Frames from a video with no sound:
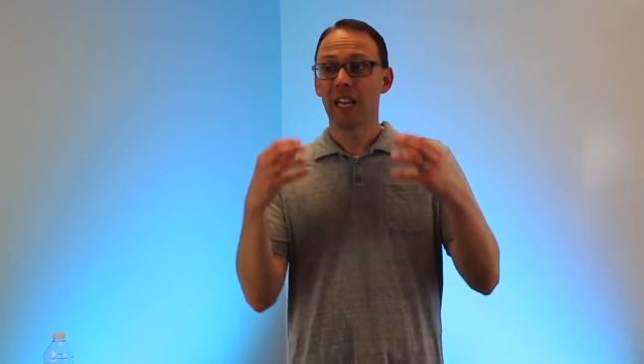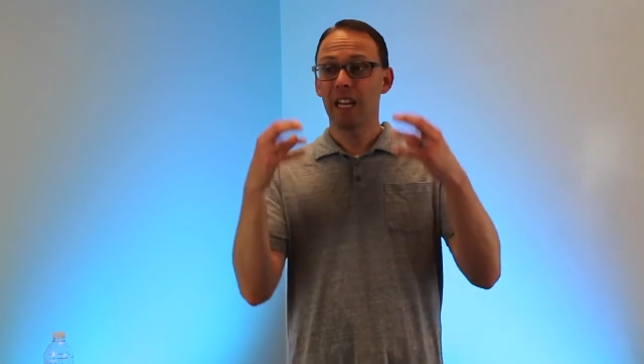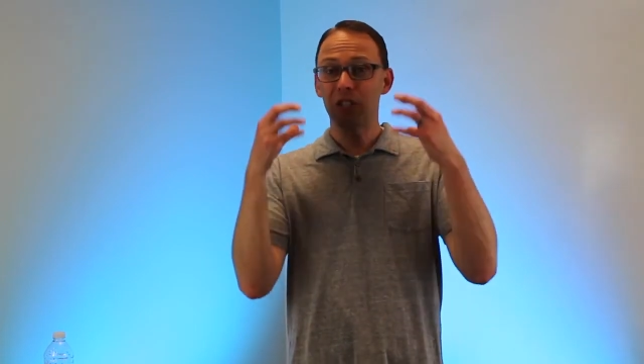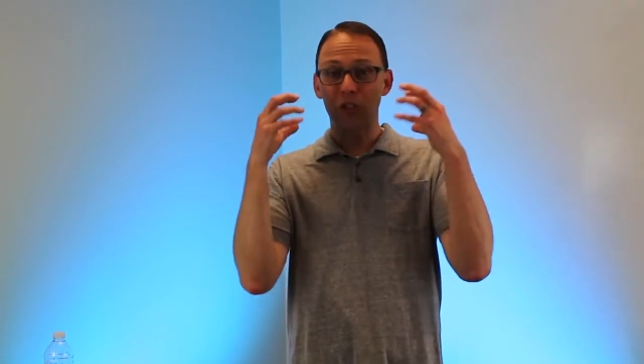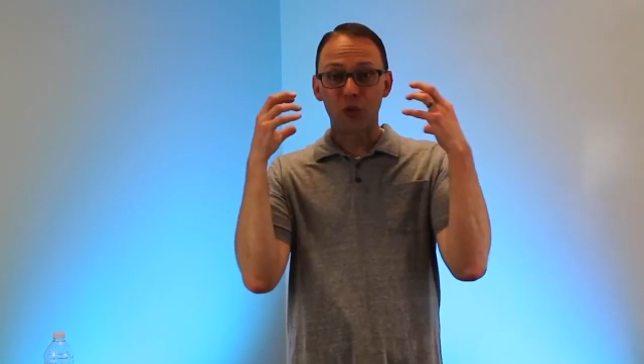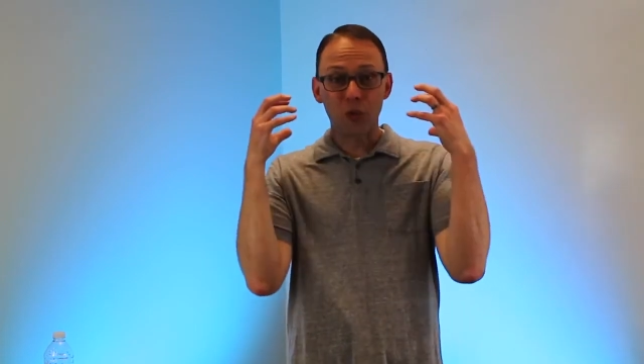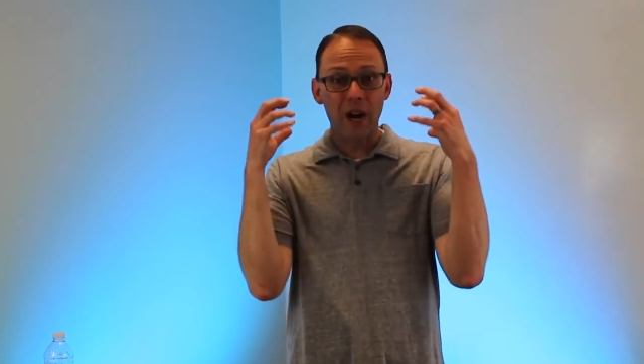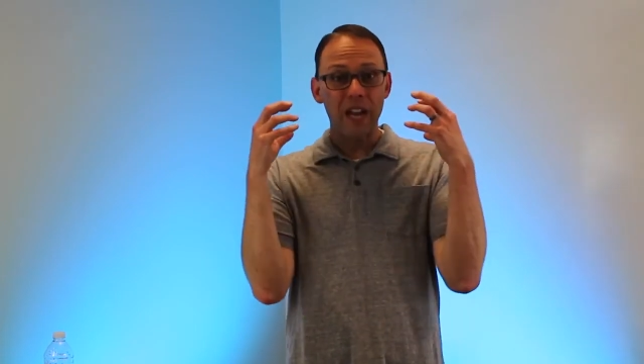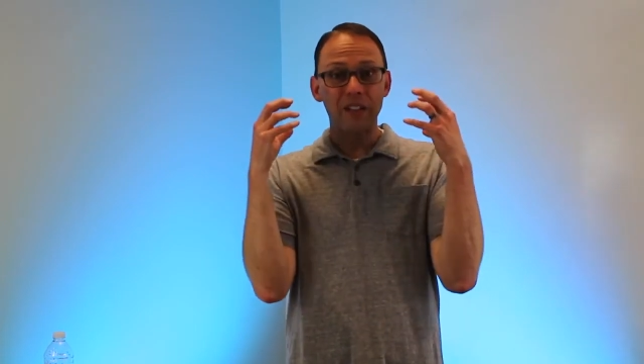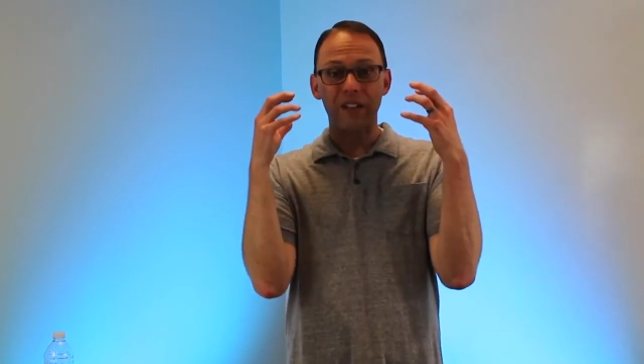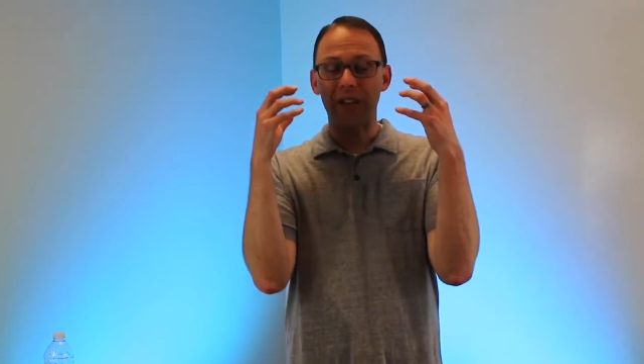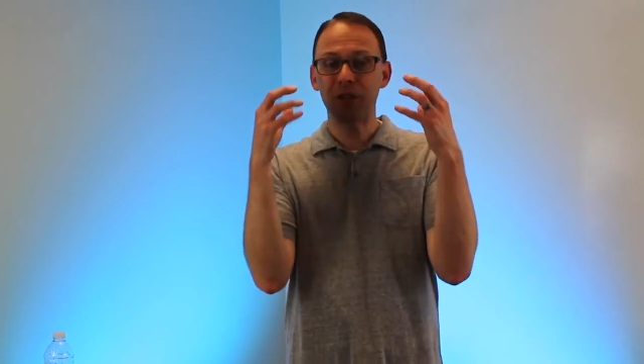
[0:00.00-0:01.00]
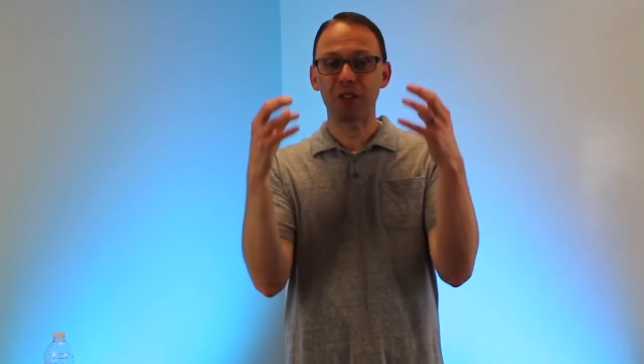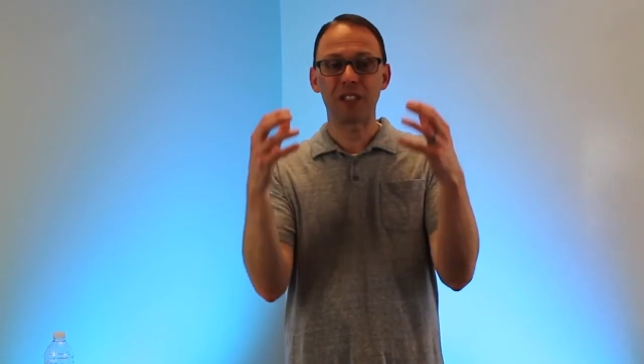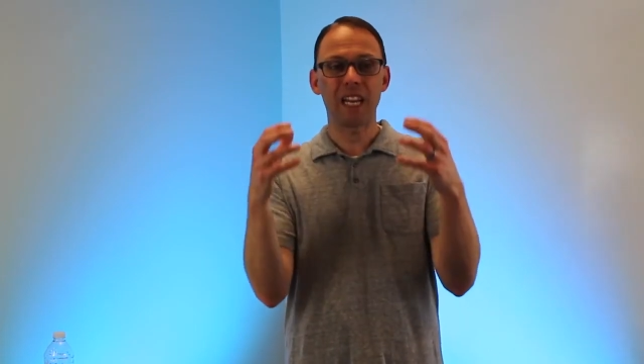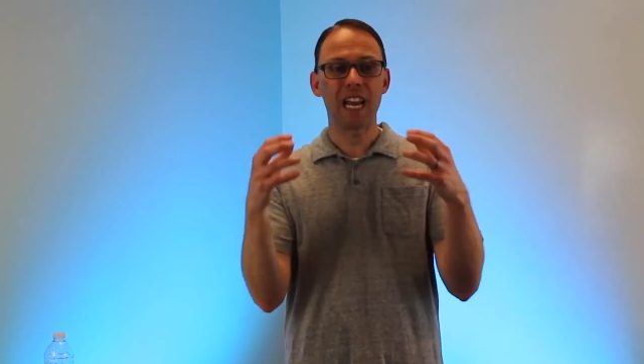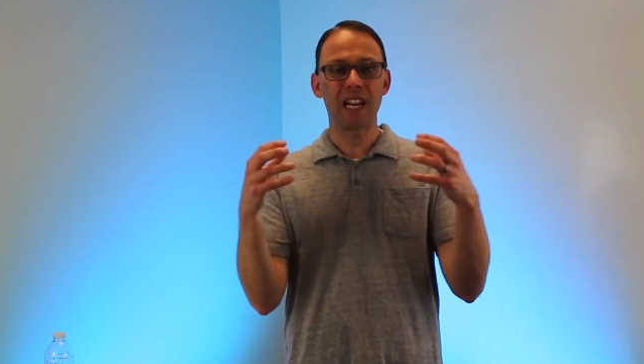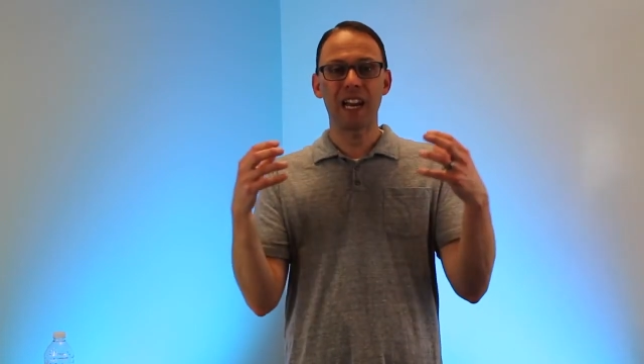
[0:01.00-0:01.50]
and trying to
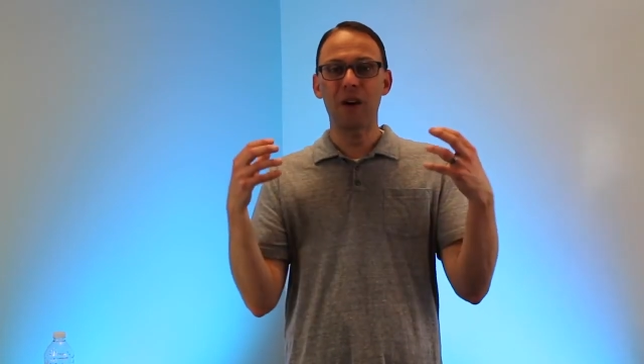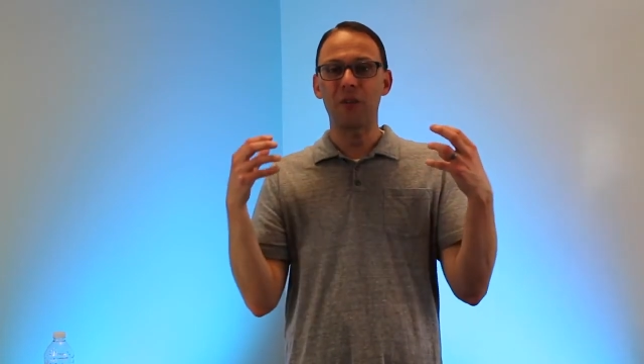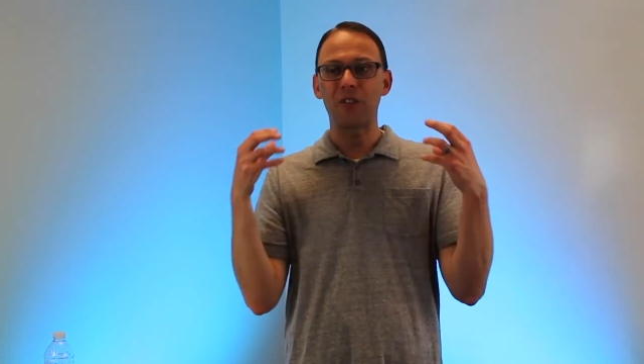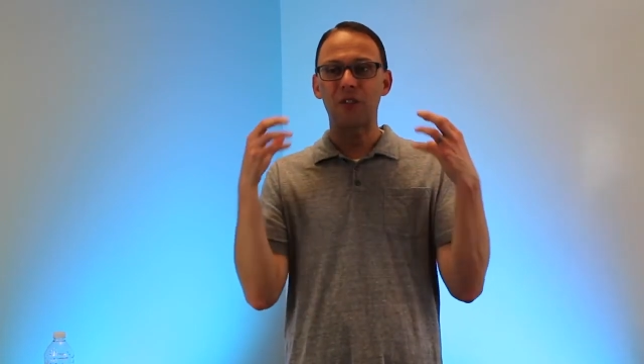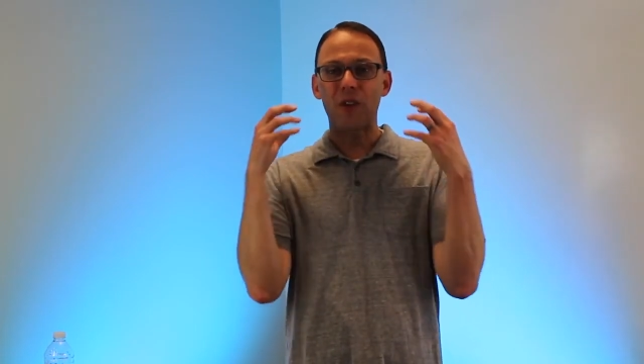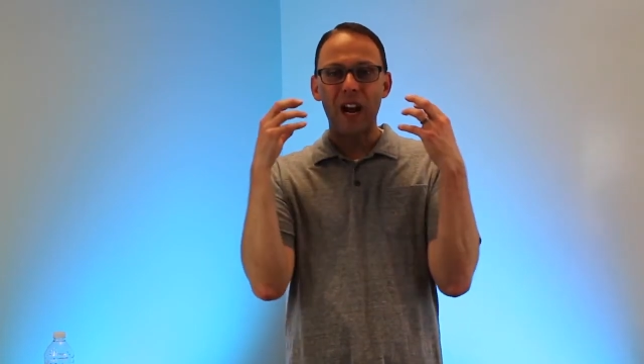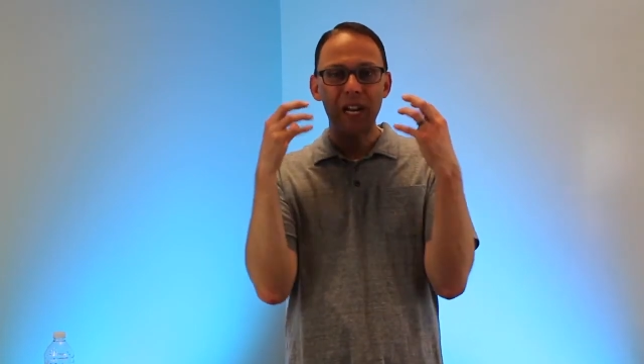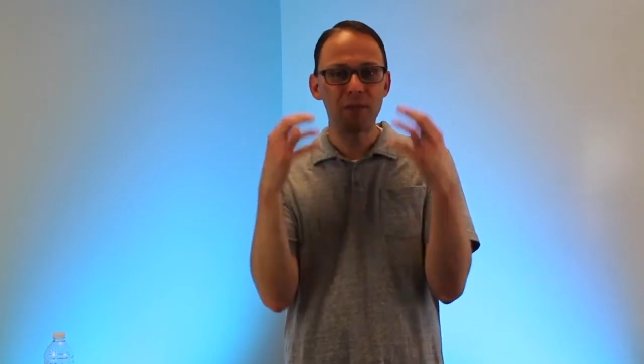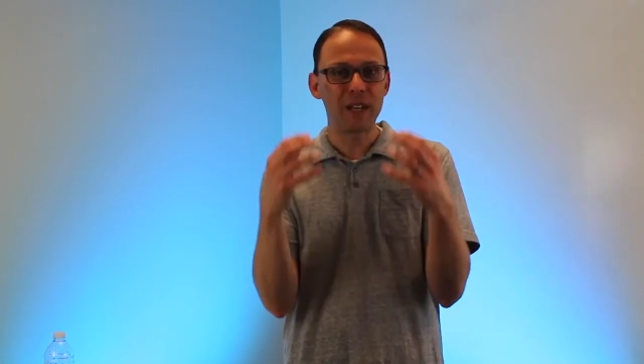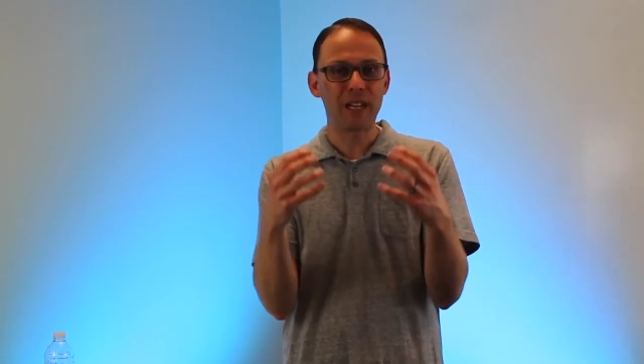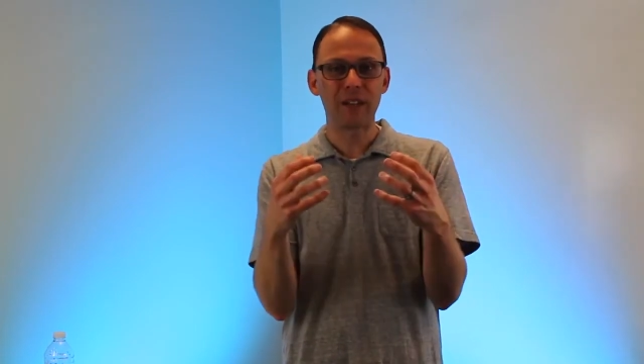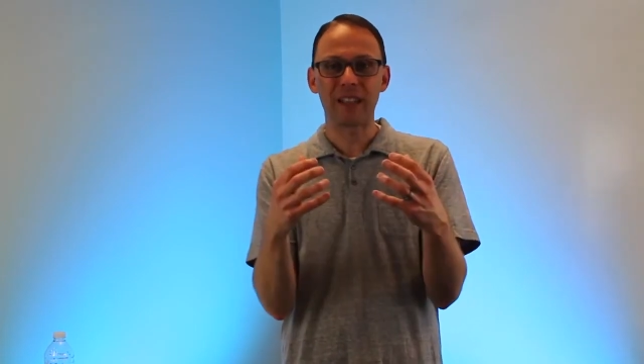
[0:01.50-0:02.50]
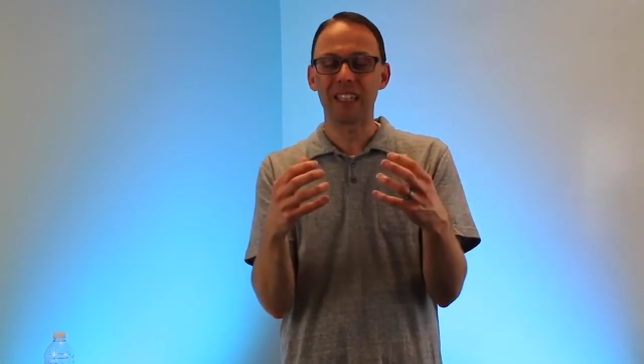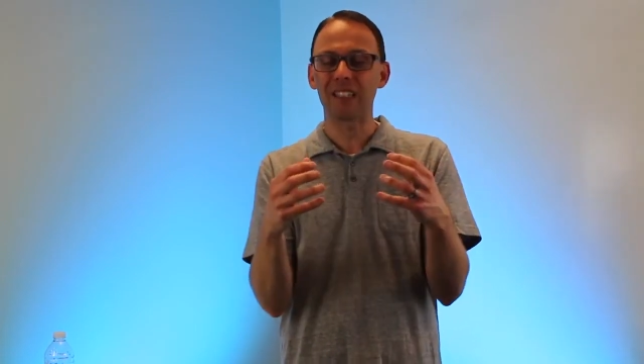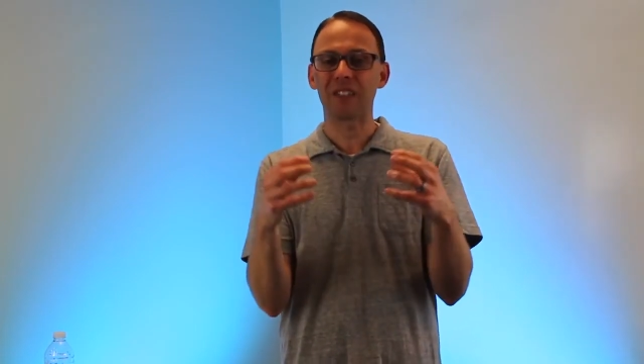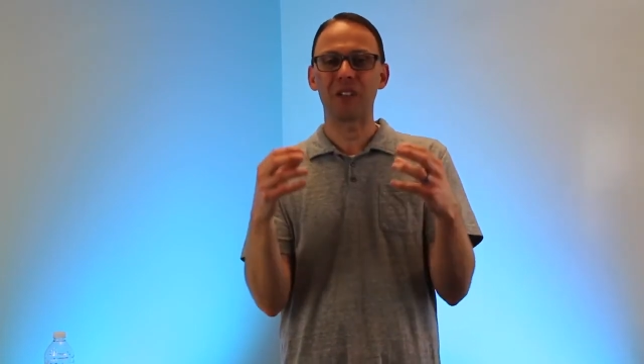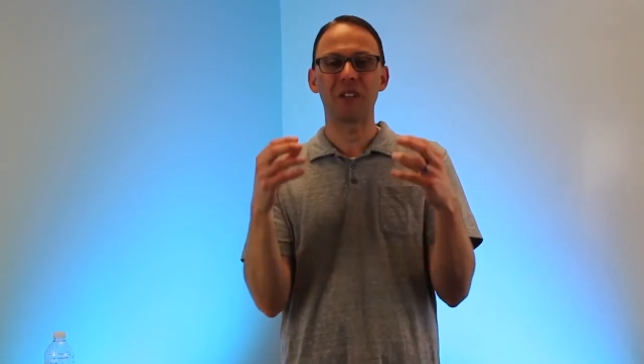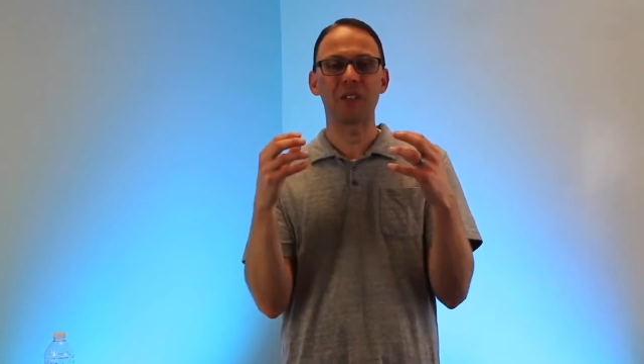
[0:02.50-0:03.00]
understand and how we're trying to be good
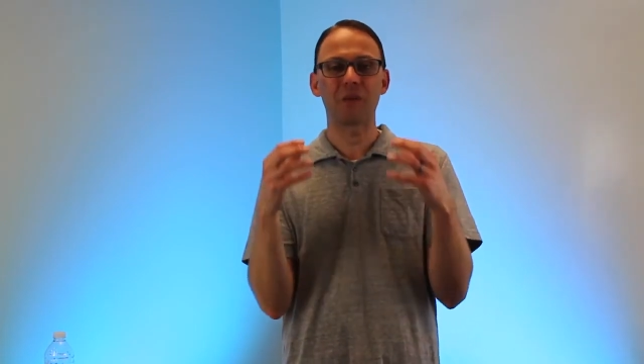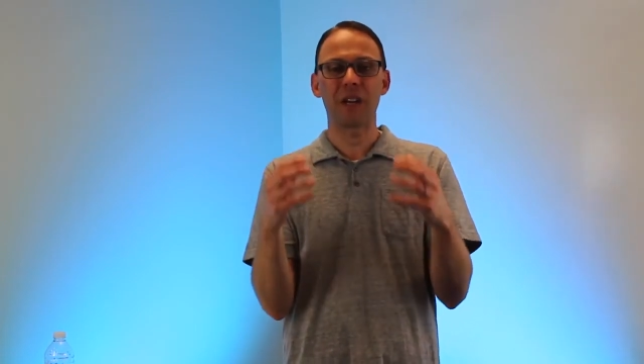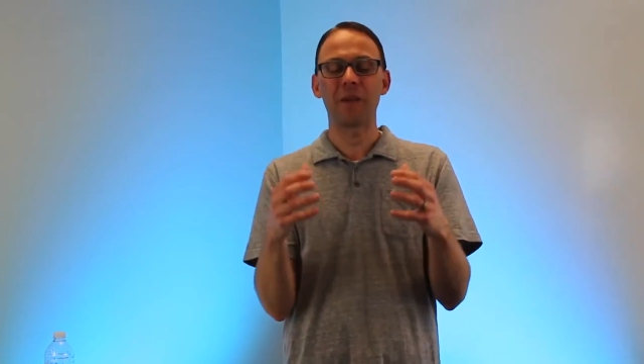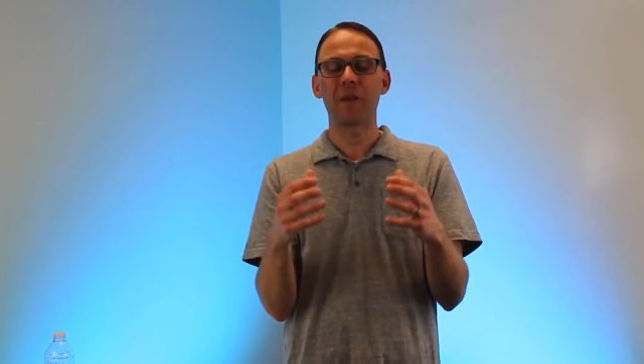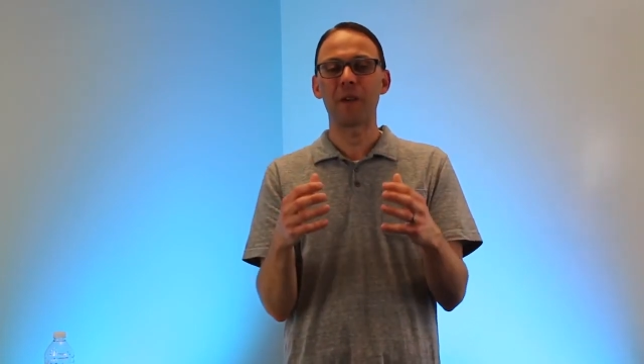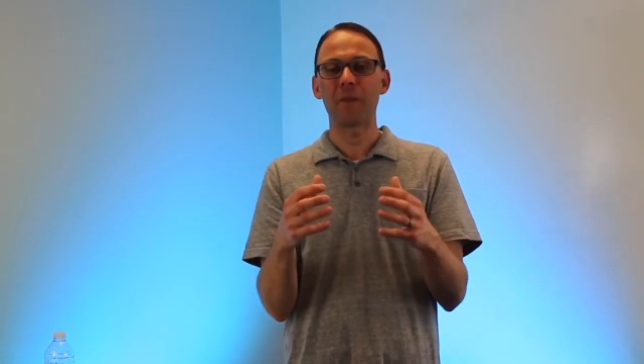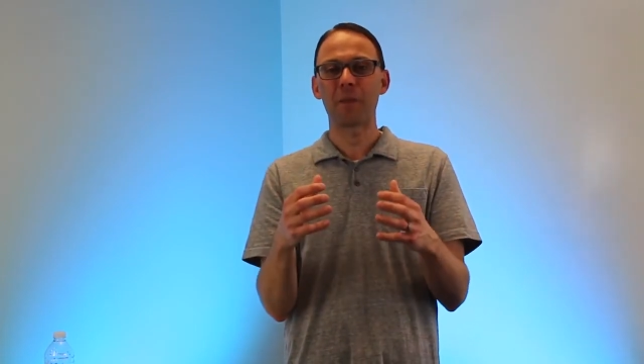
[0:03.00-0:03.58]
listeners. And right,